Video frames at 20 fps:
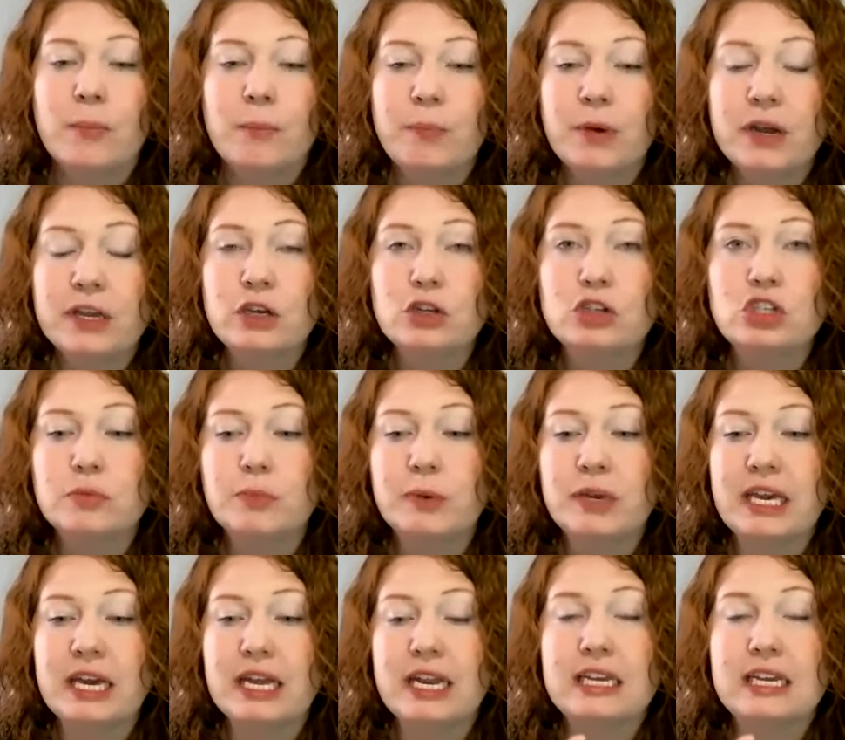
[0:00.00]
but you should
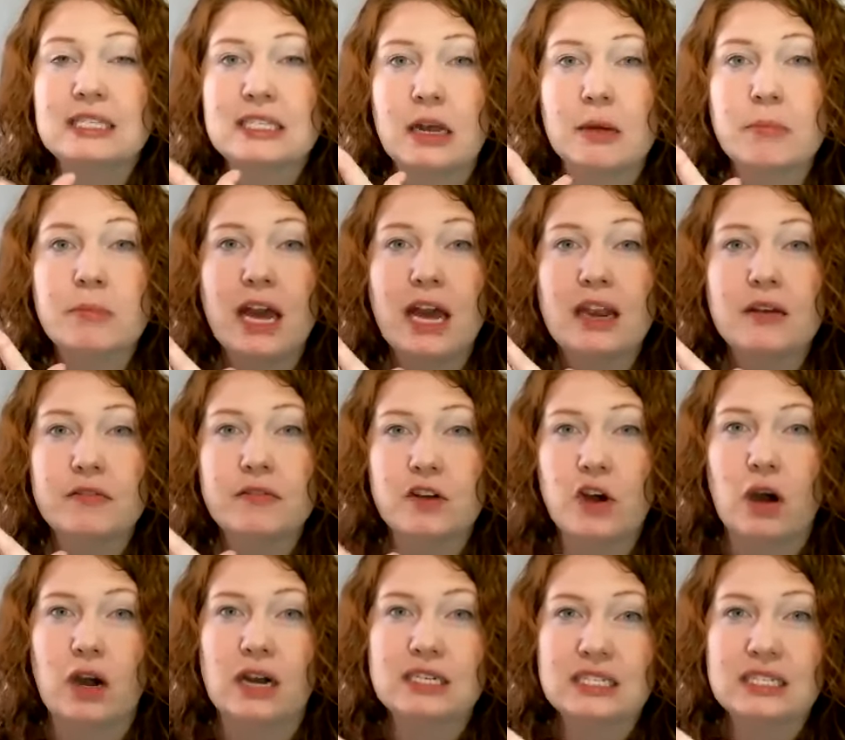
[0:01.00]
be getting some kind of
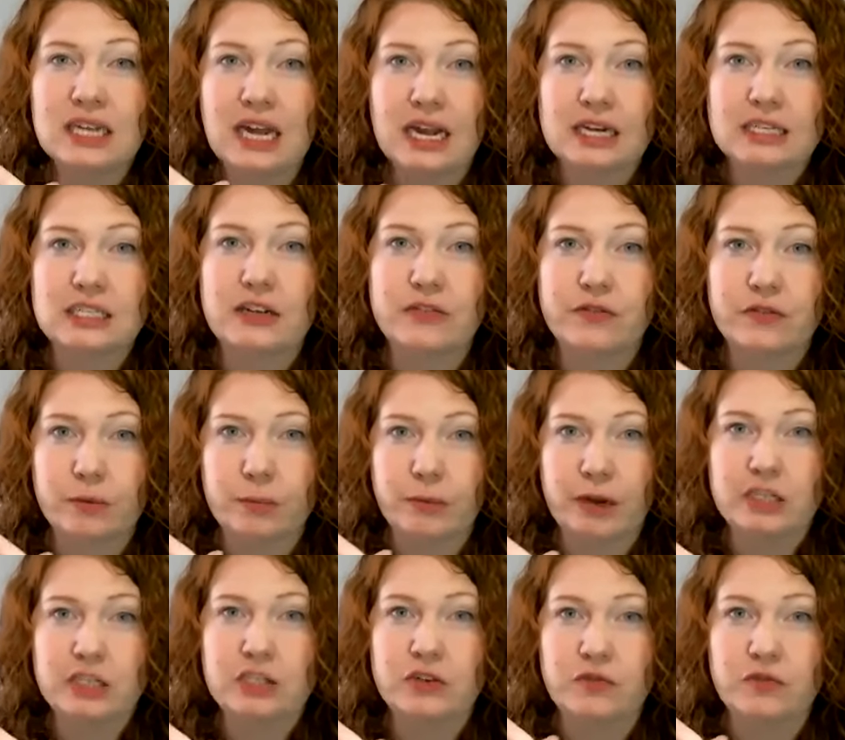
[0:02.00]
contact
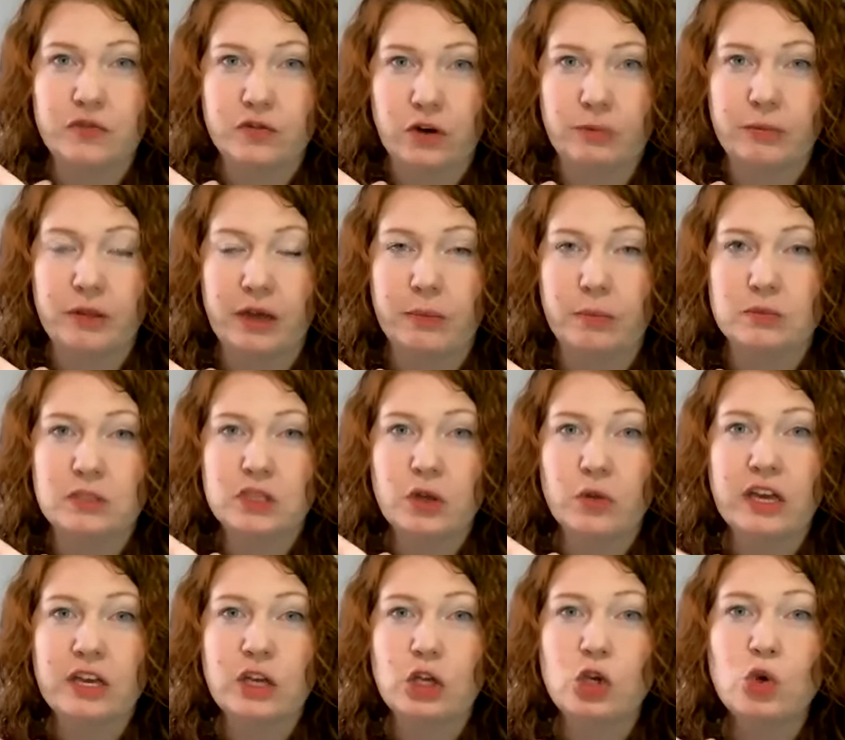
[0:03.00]
information from them so
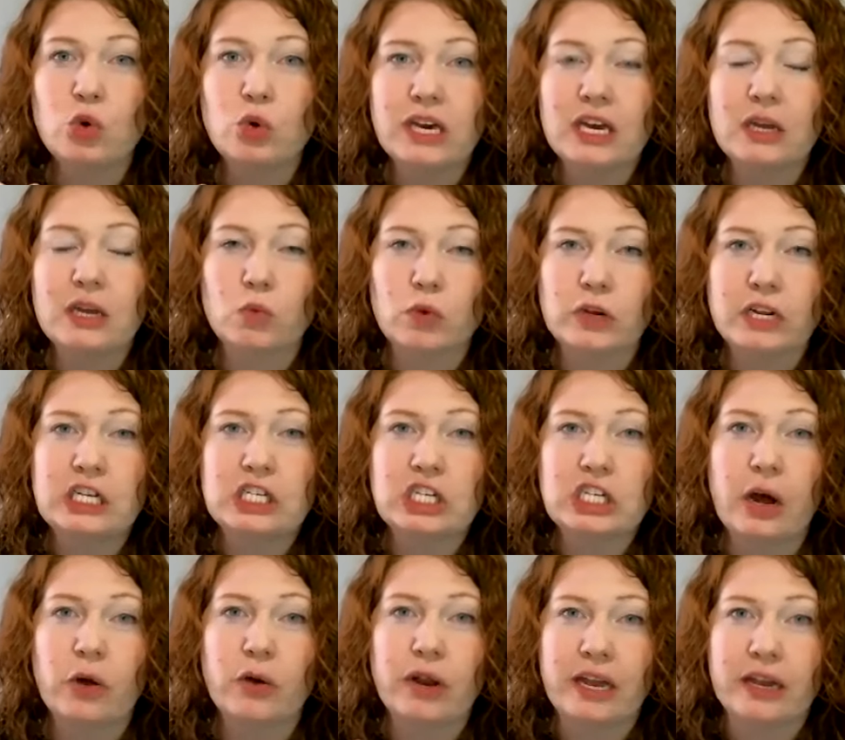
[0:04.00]
that you can reach
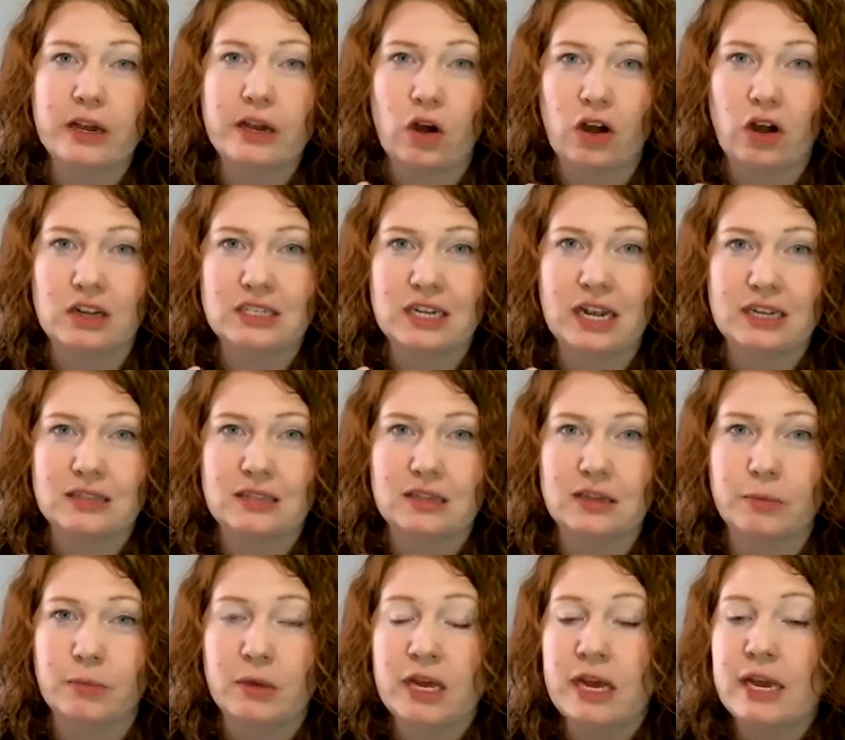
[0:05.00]
out and contact
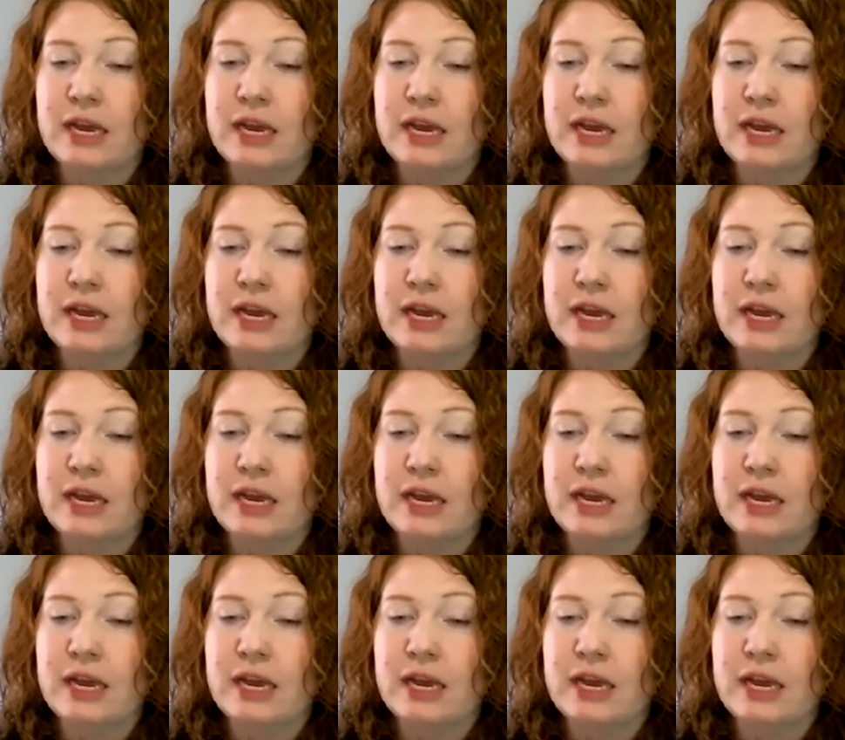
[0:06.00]
them.